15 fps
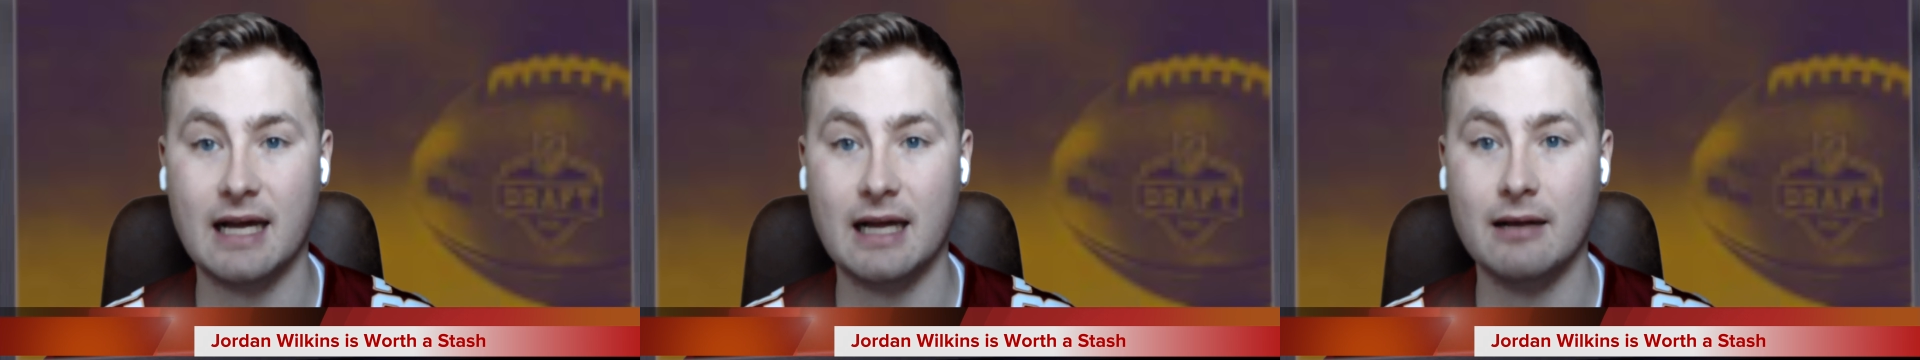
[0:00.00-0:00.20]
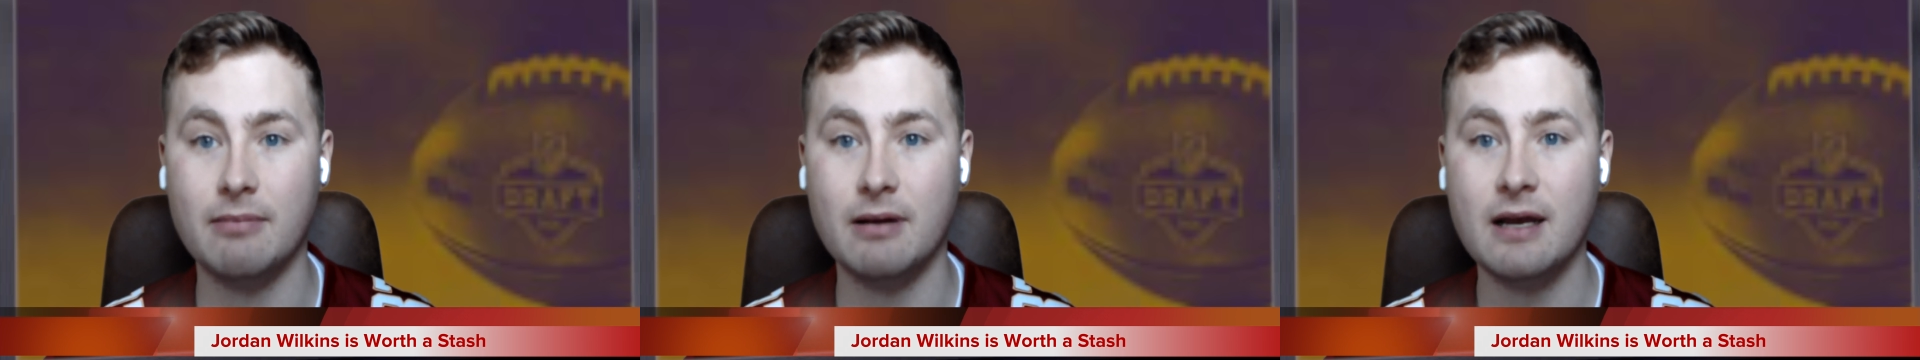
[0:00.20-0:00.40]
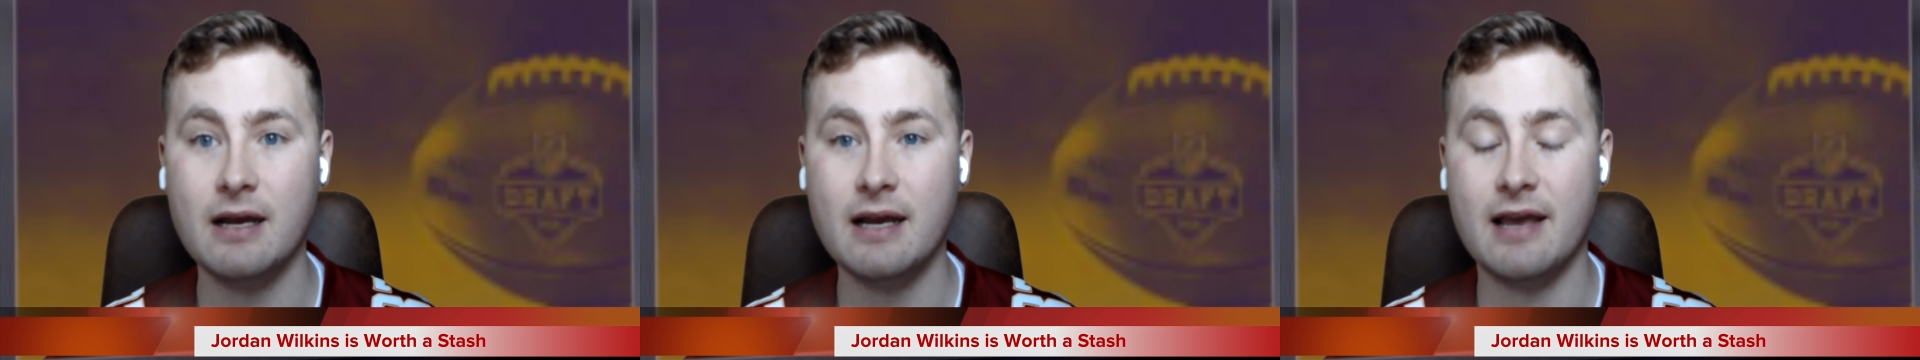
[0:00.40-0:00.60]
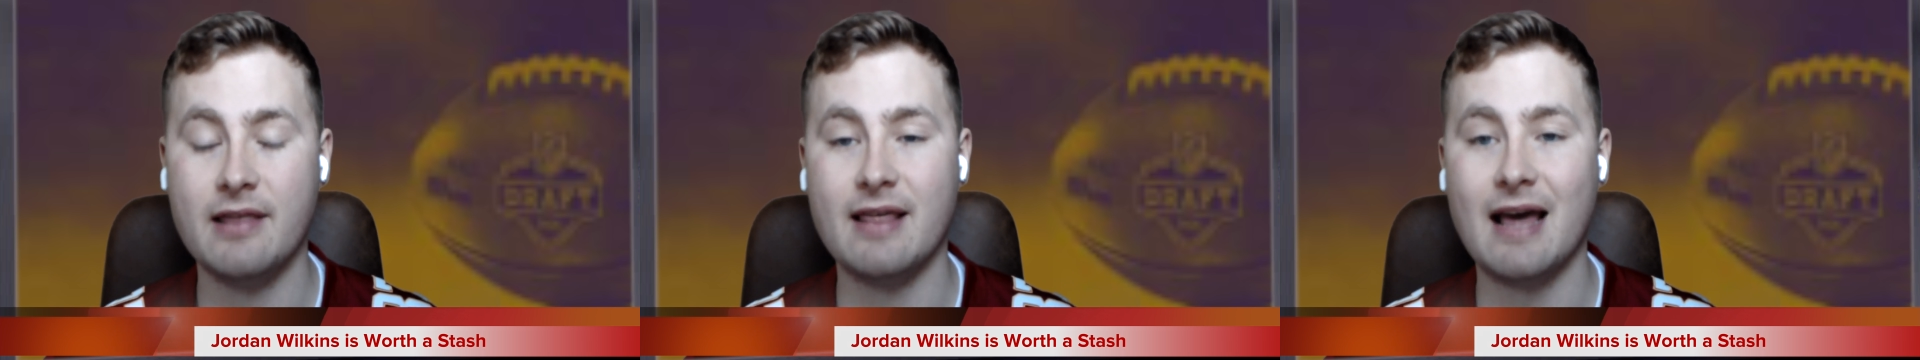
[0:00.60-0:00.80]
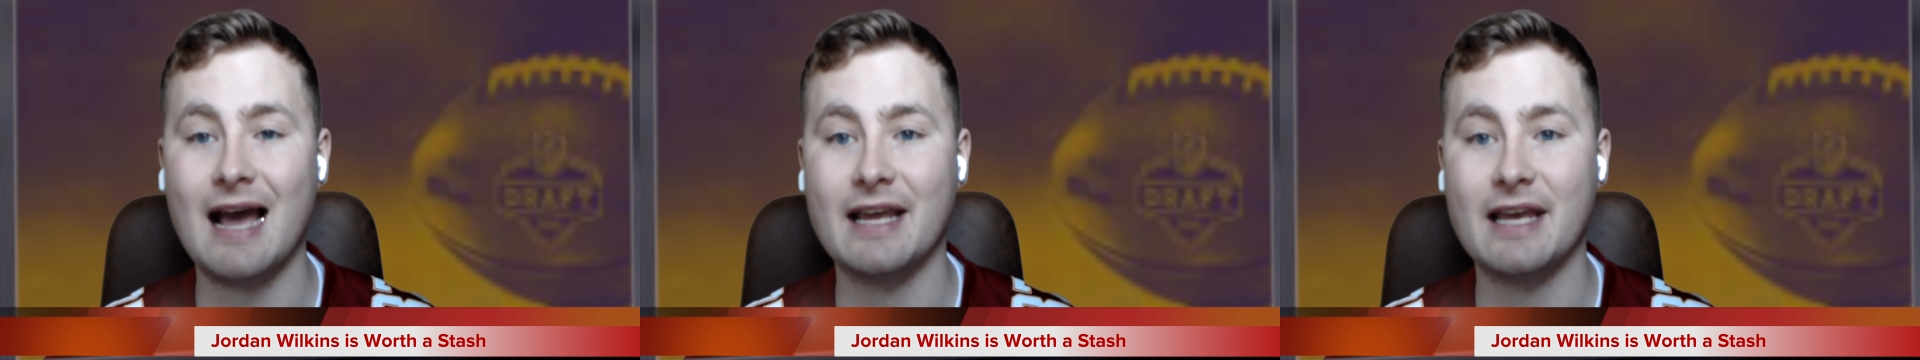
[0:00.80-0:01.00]
up in
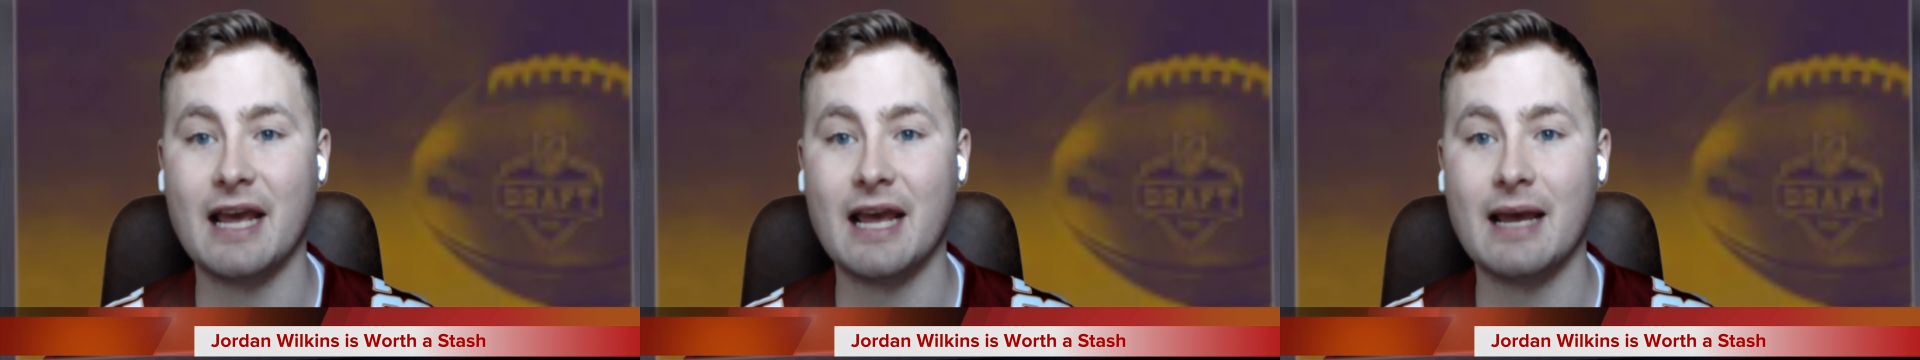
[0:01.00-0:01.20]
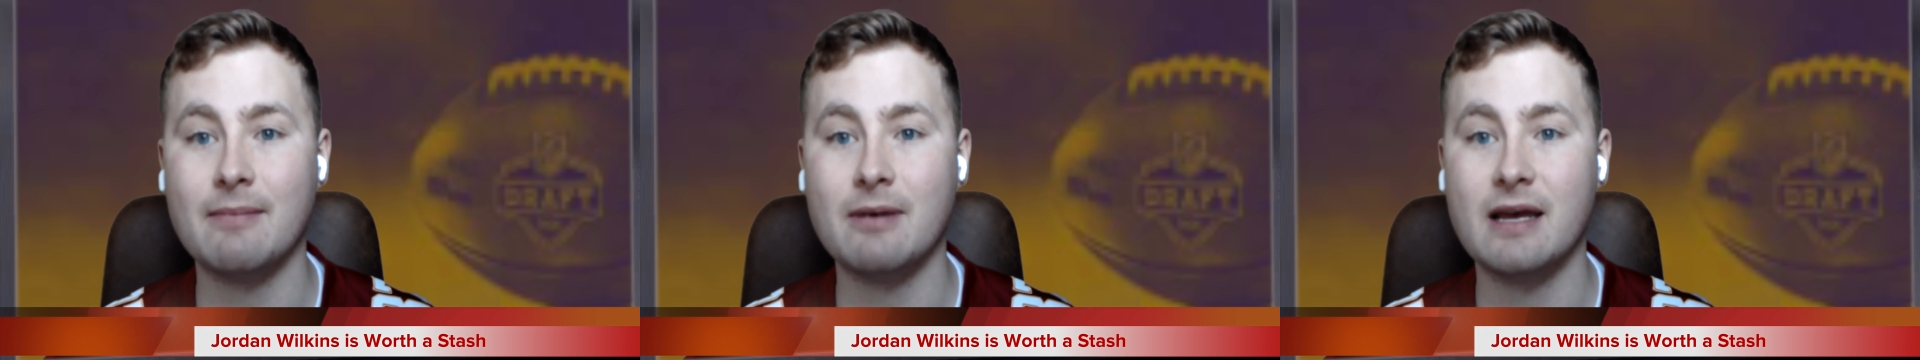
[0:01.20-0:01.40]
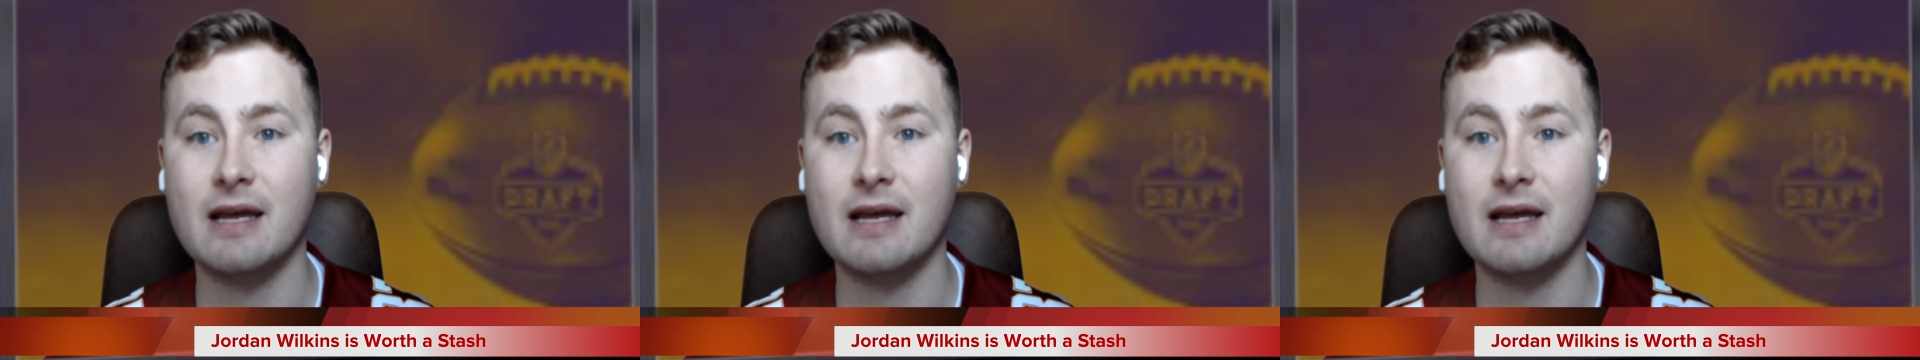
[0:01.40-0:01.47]
that game,